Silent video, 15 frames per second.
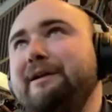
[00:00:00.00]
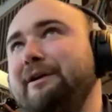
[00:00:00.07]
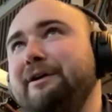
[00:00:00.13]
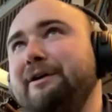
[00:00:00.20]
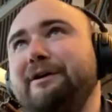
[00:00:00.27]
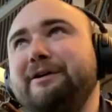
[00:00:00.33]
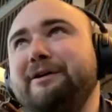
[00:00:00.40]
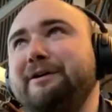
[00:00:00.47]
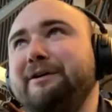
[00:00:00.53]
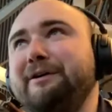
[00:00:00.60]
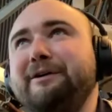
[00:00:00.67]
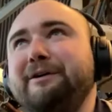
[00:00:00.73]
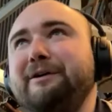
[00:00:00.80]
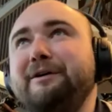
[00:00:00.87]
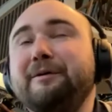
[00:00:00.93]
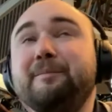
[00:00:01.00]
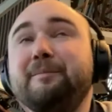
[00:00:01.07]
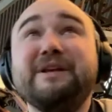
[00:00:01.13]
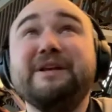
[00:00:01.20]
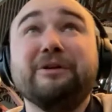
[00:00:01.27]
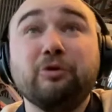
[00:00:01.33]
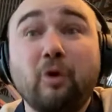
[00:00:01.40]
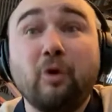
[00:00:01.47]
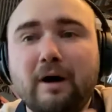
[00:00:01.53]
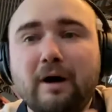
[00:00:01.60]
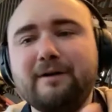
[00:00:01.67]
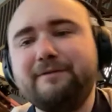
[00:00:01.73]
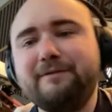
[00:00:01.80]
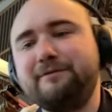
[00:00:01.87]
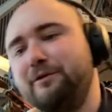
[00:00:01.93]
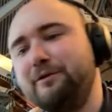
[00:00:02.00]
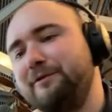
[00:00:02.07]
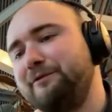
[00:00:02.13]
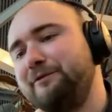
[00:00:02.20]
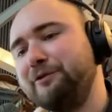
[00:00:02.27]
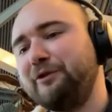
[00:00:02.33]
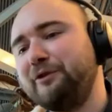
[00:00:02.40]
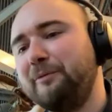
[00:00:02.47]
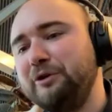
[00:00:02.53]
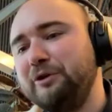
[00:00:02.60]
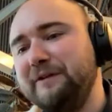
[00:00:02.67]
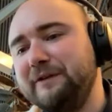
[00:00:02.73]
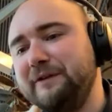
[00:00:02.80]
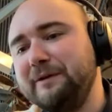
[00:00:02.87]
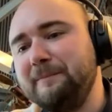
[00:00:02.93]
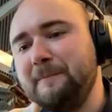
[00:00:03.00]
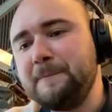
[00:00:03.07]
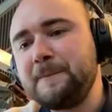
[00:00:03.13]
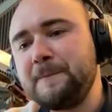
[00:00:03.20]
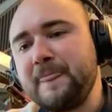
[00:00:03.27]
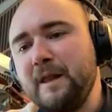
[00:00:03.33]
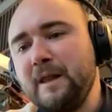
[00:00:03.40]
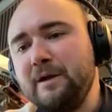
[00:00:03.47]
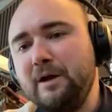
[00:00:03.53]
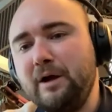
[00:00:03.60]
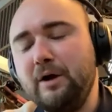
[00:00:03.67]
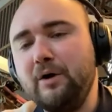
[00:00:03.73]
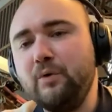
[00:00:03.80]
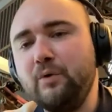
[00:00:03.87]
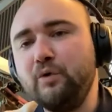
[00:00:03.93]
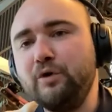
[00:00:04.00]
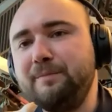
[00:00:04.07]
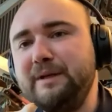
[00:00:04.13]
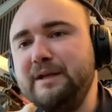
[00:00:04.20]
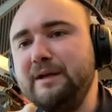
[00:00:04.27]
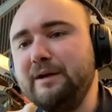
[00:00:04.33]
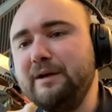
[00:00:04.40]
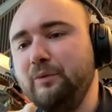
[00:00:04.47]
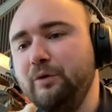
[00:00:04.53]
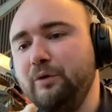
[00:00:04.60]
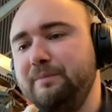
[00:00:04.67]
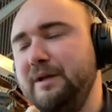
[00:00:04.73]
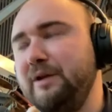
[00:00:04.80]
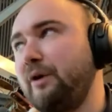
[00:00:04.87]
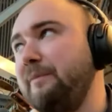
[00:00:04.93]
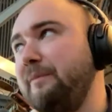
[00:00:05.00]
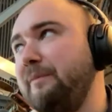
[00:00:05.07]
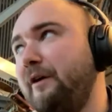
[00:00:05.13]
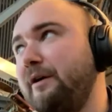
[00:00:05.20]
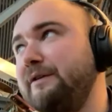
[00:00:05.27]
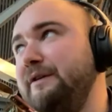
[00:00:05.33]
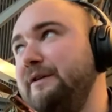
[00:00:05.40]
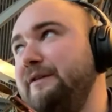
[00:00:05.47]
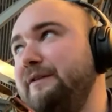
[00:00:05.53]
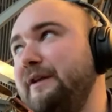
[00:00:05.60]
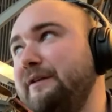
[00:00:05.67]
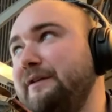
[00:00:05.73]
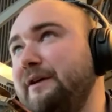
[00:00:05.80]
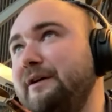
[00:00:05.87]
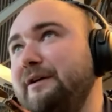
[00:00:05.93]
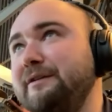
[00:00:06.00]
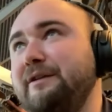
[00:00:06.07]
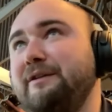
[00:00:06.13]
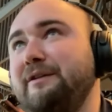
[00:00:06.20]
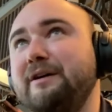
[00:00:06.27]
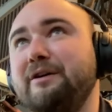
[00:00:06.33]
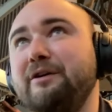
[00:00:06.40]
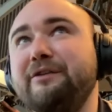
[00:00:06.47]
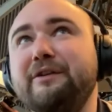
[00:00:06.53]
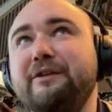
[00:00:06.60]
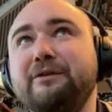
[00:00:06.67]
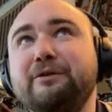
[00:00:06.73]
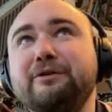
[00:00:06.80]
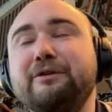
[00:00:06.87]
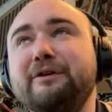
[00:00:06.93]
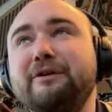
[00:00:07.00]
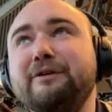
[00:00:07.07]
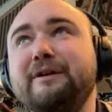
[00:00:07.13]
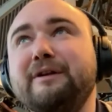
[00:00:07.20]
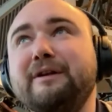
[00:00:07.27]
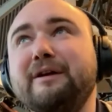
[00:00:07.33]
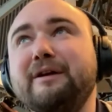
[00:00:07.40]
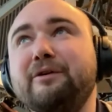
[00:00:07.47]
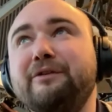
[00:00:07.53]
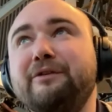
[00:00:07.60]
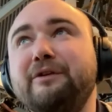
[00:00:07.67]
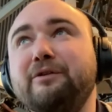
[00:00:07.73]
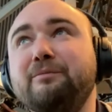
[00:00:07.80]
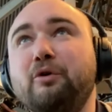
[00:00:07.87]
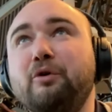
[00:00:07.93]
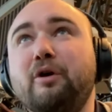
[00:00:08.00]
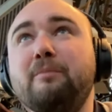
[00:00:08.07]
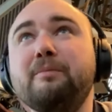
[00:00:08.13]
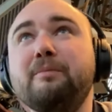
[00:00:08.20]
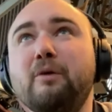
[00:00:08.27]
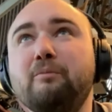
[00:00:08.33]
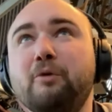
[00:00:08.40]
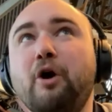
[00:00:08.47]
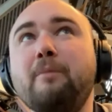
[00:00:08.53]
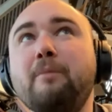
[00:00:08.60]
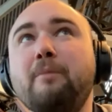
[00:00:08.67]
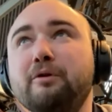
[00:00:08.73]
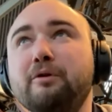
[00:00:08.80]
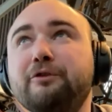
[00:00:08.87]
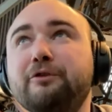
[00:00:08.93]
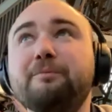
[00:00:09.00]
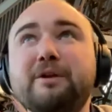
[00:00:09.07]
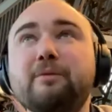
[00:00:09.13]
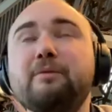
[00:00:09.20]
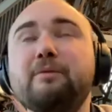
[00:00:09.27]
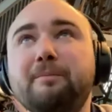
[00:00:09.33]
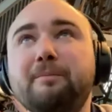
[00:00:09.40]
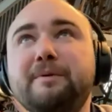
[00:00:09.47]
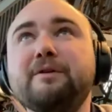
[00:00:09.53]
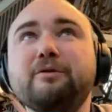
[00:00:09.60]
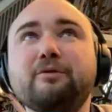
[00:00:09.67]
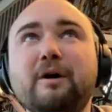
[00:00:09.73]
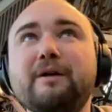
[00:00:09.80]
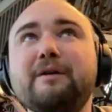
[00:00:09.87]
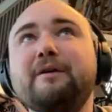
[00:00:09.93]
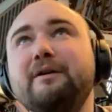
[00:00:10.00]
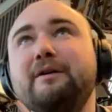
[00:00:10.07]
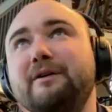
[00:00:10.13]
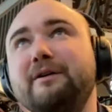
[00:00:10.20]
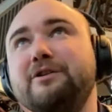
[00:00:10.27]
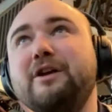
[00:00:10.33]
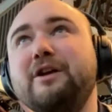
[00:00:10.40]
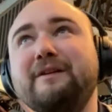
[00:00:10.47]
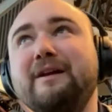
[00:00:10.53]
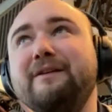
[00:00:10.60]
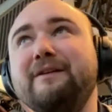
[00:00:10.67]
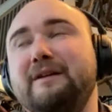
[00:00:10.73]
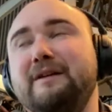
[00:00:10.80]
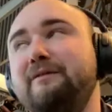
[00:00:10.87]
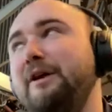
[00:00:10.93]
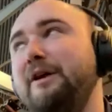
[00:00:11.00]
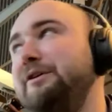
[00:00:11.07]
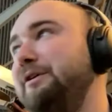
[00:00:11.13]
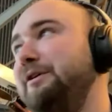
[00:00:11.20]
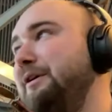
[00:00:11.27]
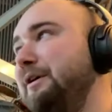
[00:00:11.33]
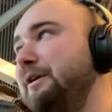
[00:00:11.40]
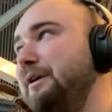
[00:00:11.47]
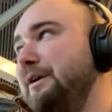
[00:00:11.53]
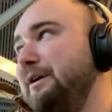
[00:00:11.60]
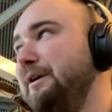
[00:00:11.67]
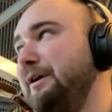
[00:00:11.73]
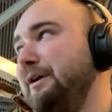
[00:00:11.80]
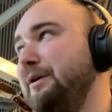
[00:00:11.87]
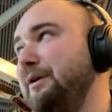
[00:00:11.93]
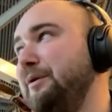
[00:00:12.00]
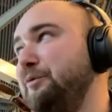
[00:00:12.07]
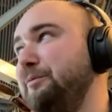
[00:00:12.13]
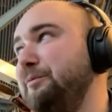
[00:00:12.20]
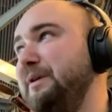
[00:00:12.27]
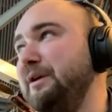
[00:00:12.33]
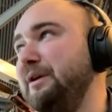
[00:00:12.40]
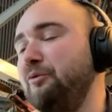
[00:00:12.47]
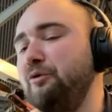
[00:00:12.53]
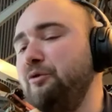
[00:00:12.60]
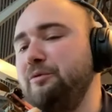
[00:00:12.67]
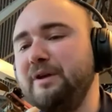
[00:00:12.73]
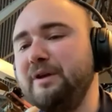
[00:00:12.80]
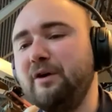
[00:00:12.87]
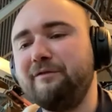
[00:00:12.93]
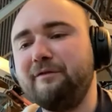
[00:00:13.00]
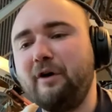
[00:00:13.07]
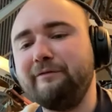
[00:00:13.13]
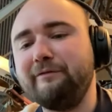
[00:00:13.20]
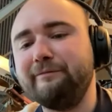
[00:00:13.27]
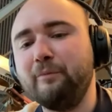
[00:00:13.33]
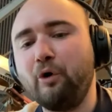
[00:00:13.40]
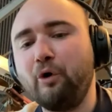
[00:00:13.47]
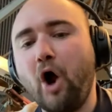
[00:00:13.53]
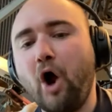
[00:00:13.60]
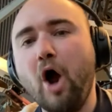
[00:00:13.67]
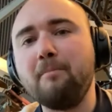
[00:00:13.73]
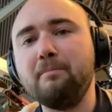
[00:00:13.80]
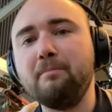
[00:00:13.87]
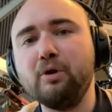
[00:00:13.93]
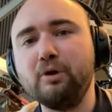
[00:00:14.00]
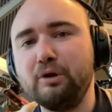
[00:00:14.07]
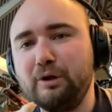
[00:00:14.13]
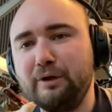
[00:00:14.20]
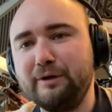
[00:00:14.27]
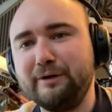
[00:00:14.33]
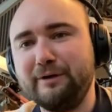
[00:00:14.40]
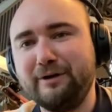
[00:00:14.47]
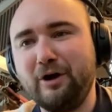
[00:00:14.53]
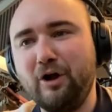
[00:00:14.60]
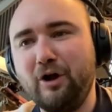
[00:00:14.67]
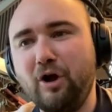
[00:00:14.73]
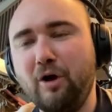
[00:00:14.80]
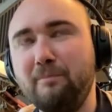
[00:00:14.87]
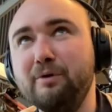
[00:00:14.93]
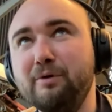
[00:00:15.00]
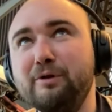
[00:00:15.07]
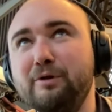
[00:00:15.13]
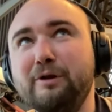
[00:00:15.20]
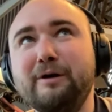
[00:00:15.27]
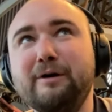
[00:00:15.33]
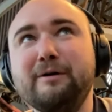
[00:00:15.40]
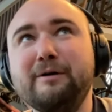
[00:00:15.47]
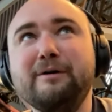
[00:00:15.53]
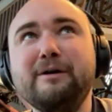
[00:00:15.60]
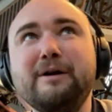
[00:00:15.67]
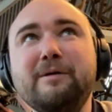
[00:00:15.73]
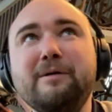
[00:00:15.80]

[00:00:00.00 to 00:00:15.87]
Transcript: uh, uh, uh Pinot Noir for for some reason uh, would be would be grape varieties that are that are considered that are considered more hum- more humble. So Pinot Blanc, Pinot Noir, Chasselas, Sylvaner would be would be of, of more humble humble